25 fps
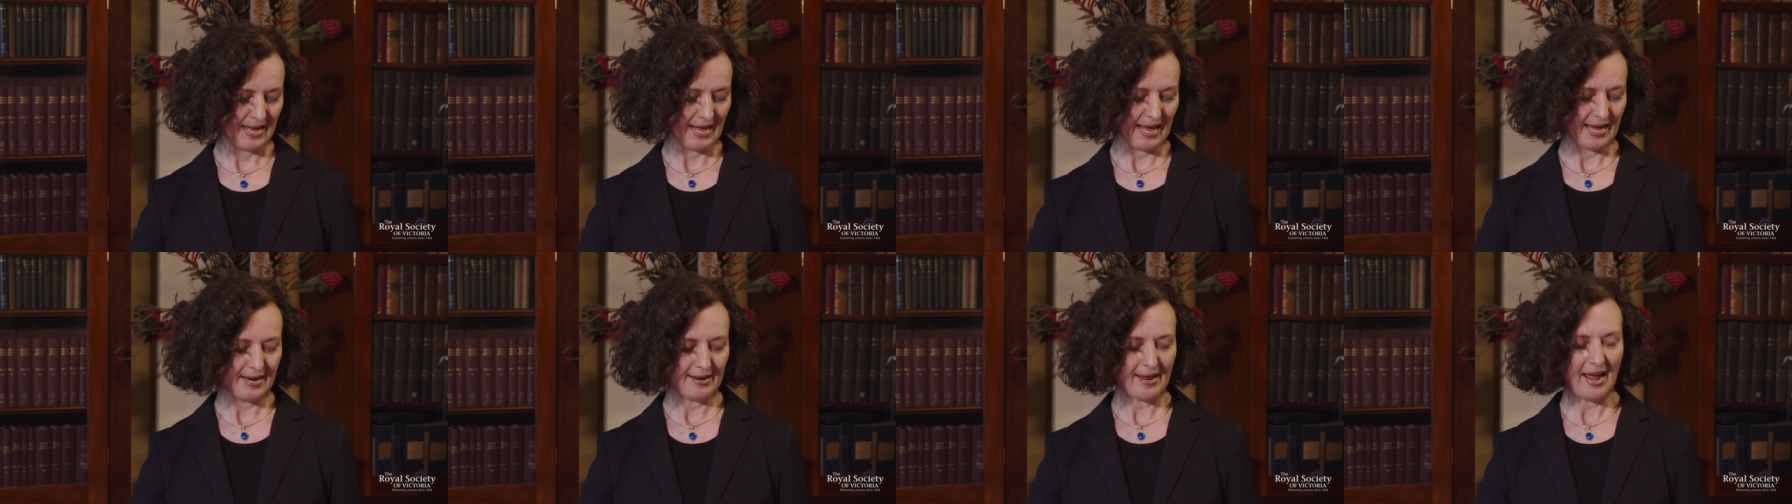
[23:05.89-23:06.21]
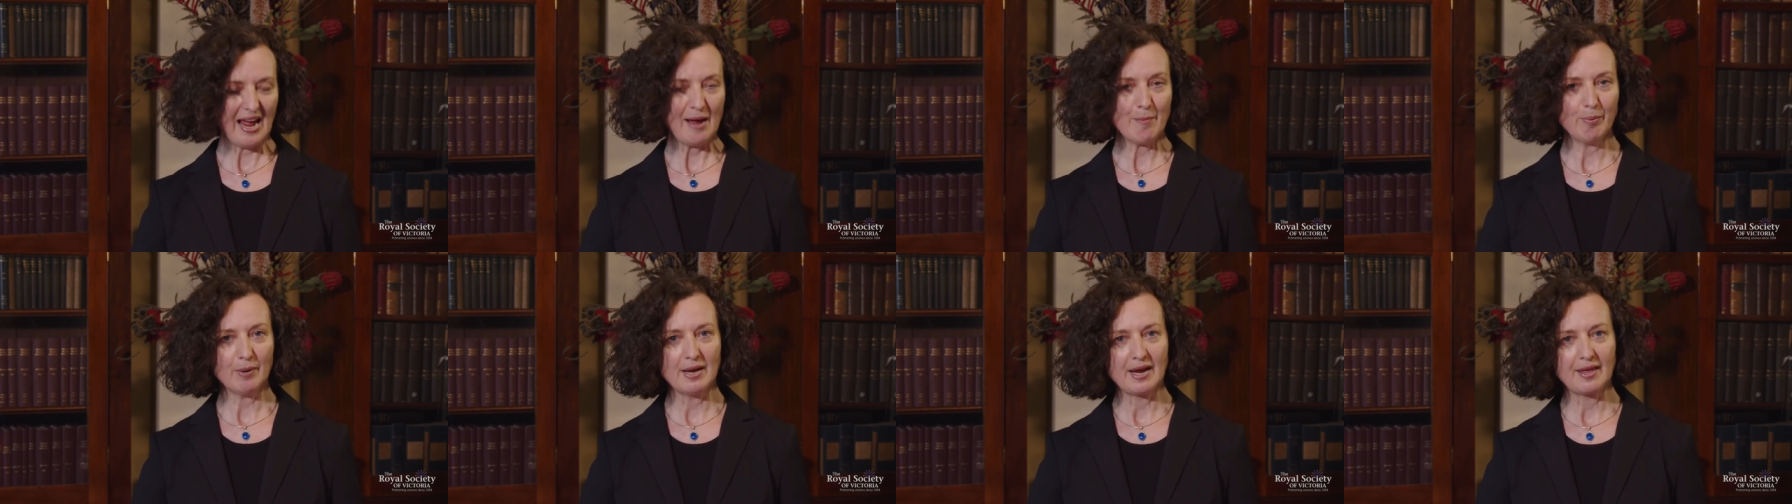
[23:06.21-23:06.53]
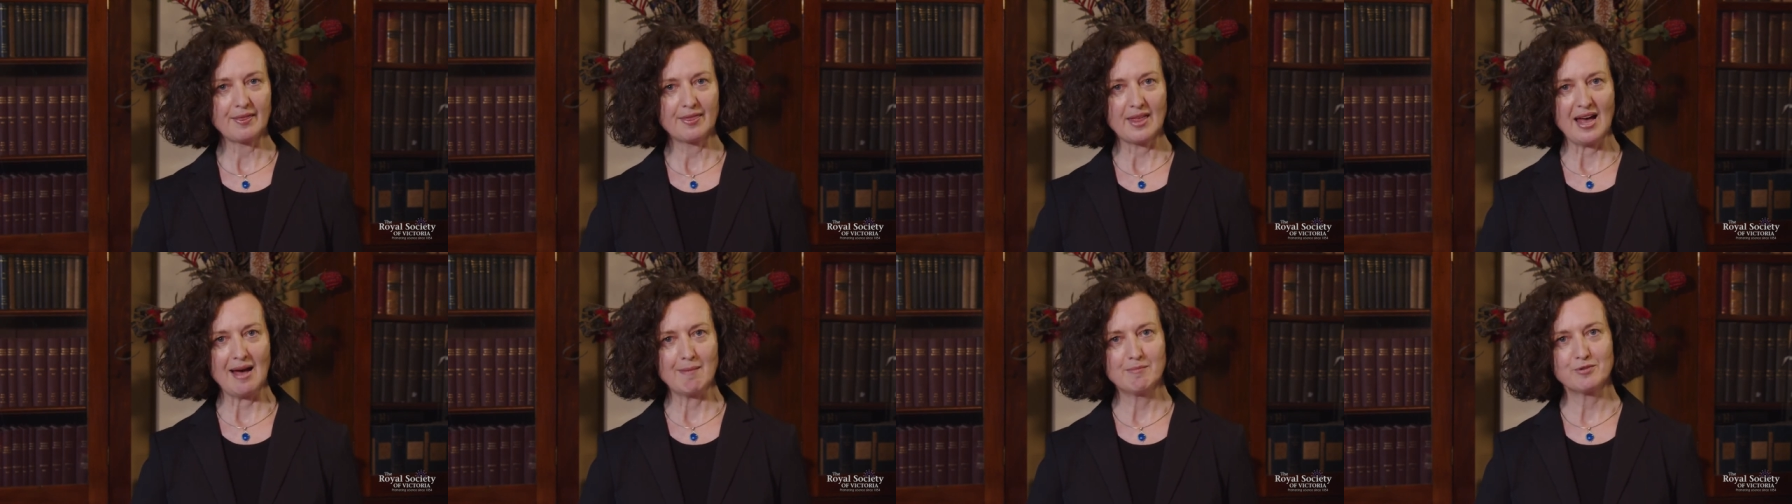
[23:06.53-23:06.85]

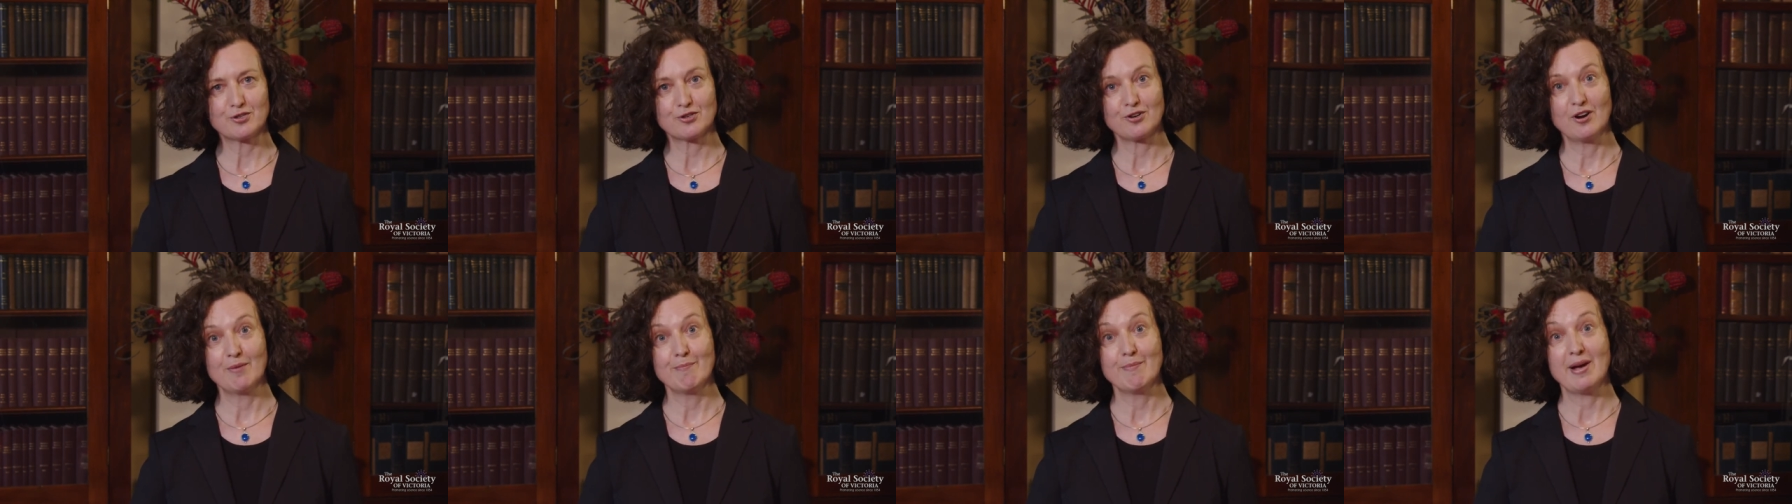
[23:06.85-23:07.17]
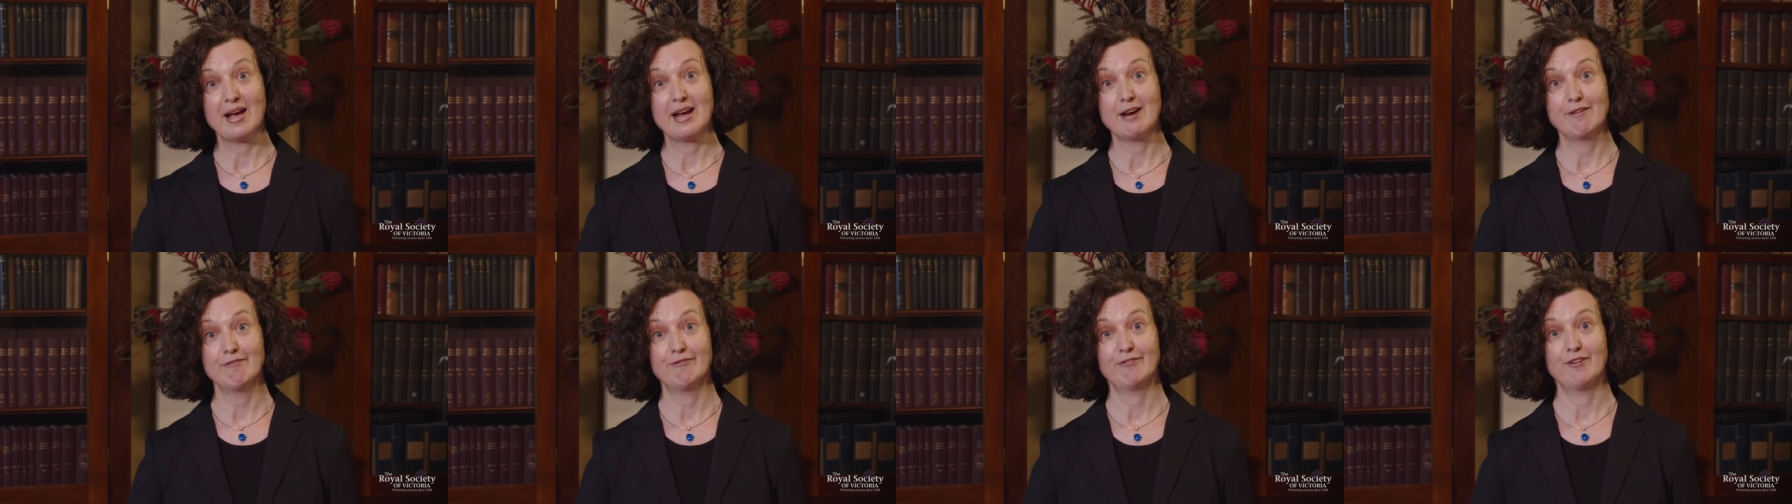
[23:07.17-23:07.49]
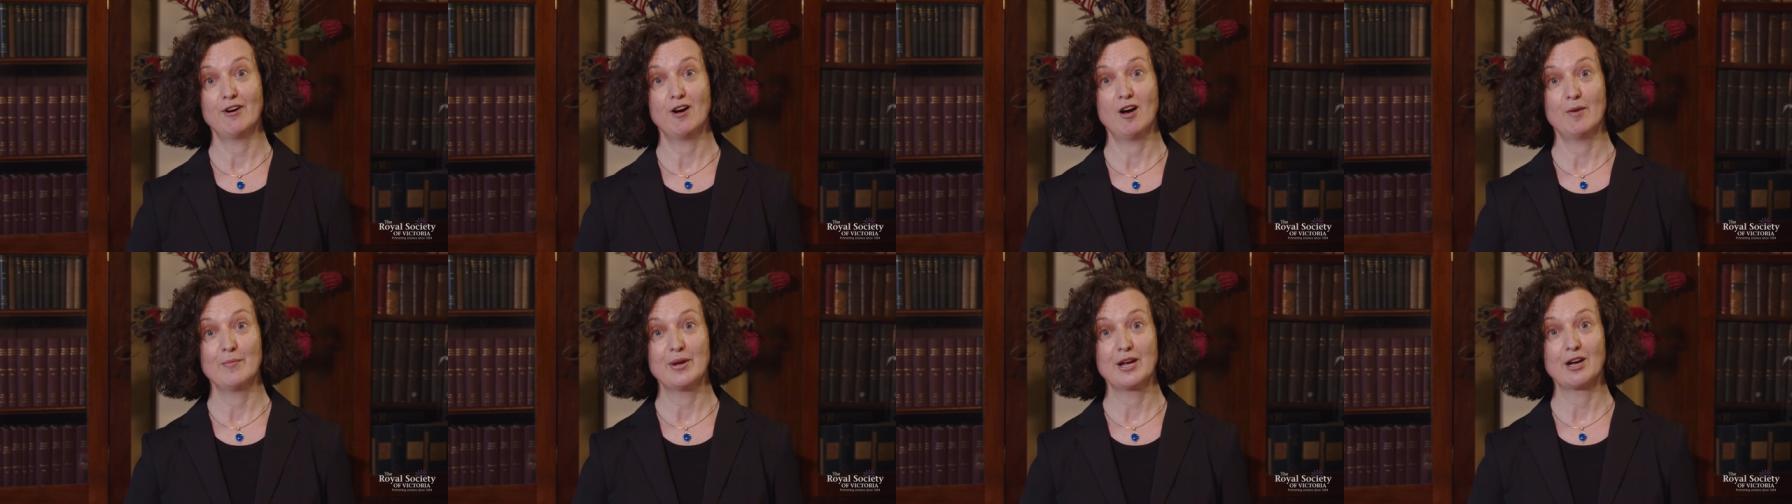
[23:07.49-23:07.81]
enabling them to remain
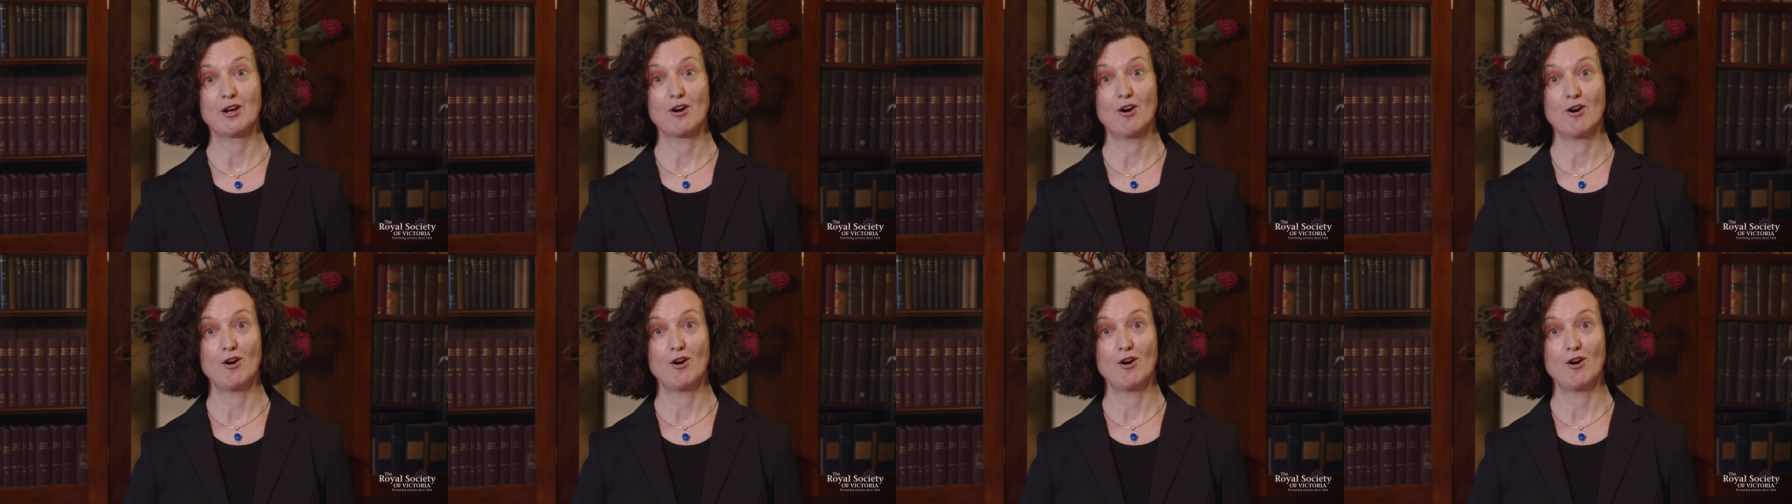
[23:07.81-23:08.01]
farming